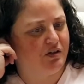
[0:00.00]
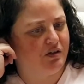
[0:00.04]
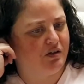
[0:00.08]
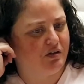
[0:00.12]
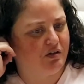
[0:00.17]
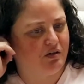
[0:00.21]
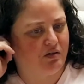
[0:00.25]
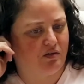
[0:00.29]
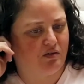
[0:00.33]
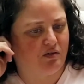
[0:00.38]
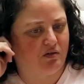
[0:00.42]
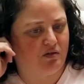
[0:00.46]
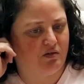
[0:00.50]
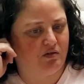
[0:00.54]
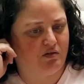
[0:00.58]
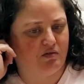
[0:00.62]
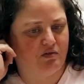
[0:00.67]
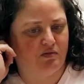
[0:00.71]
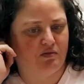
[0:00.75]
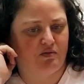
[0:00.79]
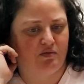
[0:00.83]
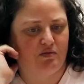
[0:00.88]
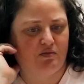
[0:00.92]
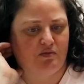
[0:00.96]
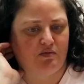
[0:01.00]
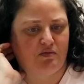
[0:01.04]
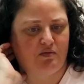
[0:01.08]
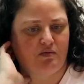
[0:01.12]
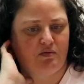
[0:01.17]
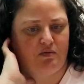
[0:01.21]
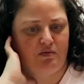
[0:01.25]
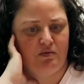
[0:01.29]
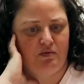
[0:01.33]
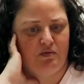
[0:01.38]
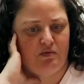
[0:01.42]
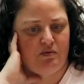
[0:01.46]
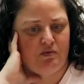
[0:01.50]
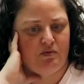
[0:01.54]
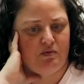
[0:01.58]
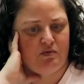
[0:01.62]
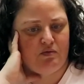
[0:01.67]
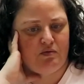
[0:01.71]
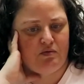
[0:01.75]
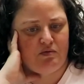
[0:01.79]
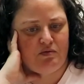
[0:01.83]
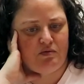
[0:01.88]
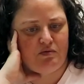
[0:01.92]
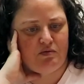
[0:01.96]

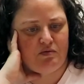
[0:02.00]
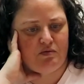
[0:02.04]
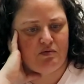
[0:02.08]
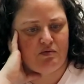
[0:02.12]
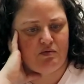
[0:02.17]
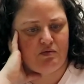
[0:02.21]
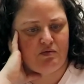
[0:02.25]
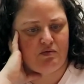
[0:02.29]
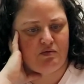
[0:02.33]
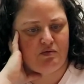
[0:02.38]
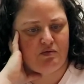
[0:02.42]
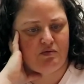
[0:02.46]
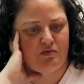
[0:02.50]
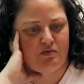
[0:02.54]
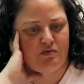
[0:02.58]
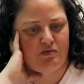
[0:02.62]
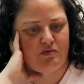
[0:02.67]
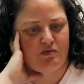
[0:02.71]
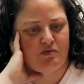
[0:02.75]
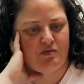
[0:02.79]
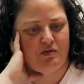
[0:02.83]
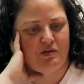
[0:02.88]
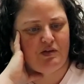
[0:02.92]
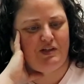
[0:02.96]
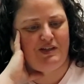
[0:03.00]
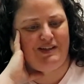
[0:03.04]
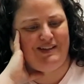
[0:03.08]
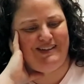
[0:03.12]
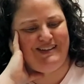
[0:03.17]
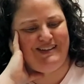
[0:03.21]
The person shown says nothing.